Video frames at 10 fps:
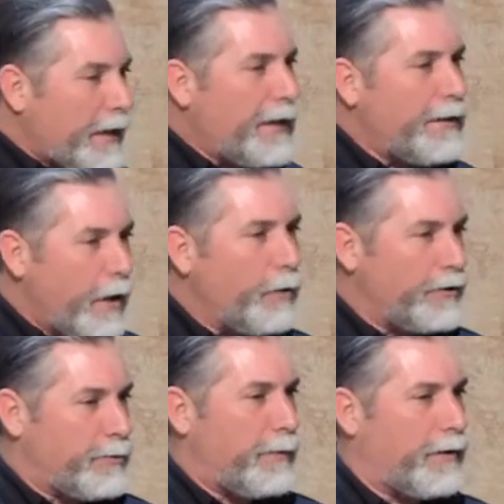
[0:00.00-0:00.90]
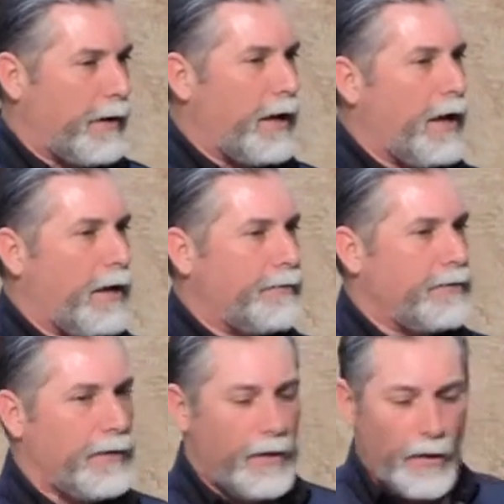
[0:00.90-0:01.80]
need the Holy Spirit in our
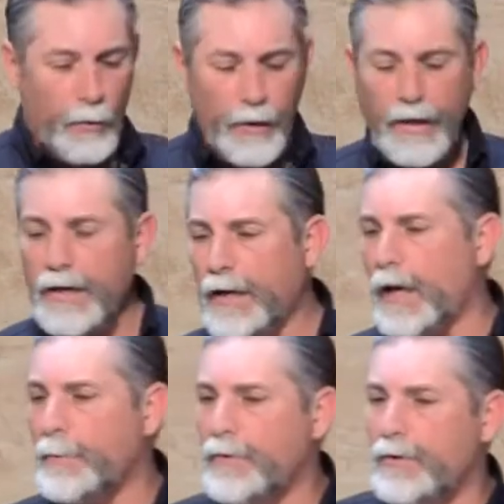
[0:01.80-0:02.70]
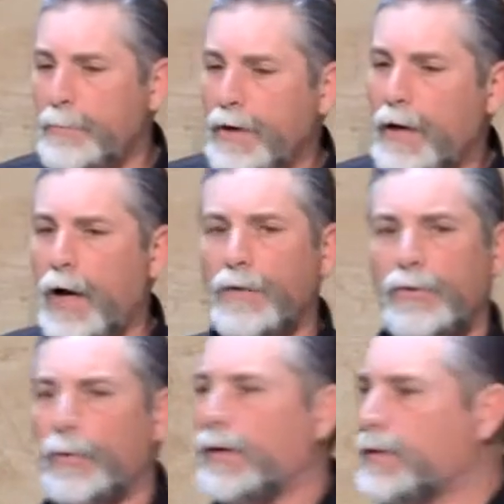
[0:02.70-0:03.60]
lives. We need to come to this
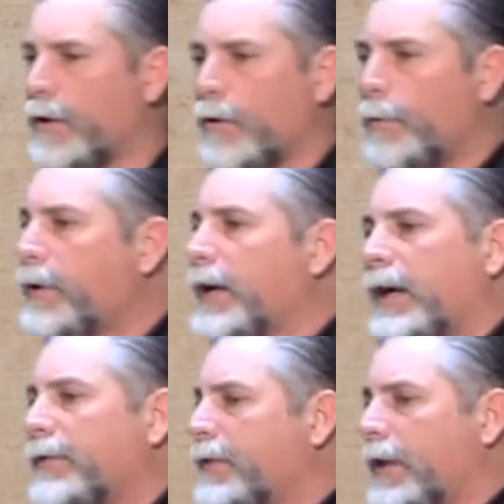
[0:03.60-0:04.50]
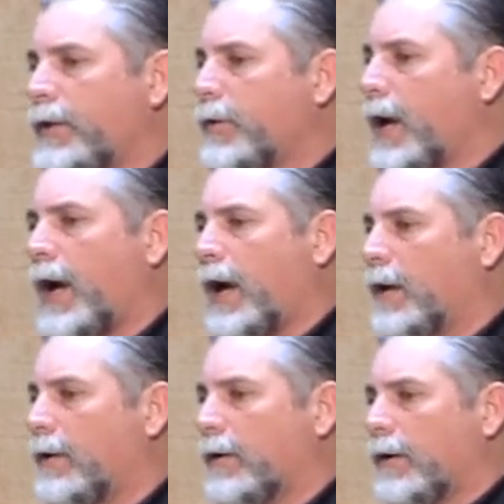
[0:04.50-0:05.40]
Pentecost and we need to say, Lord, we need everything you
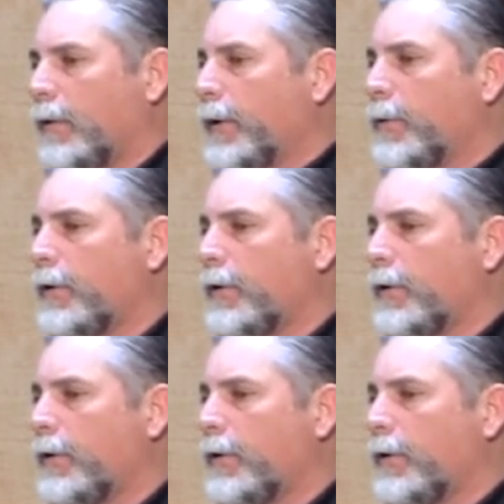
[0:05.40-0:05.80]
got. We